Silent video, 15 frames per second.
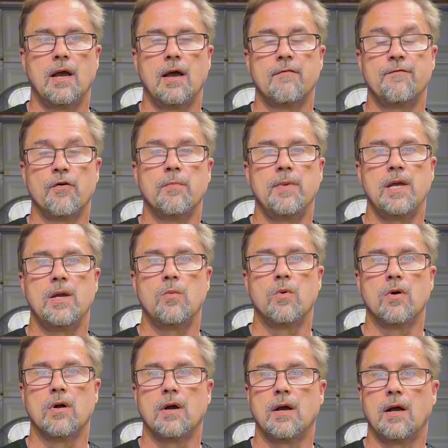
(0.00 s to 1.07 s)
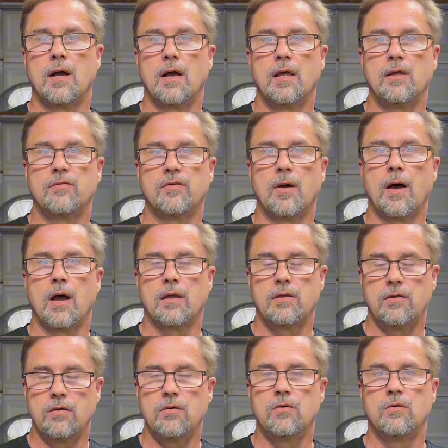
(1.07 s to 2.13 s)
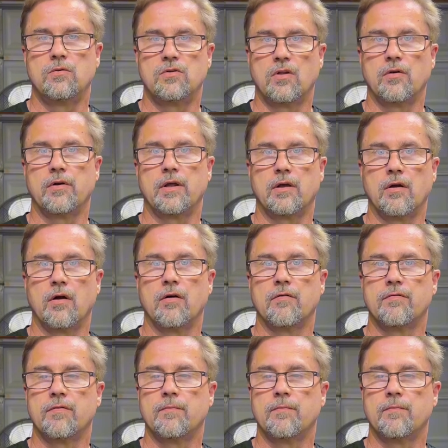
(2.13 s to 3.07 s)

for me is a huge learning curve.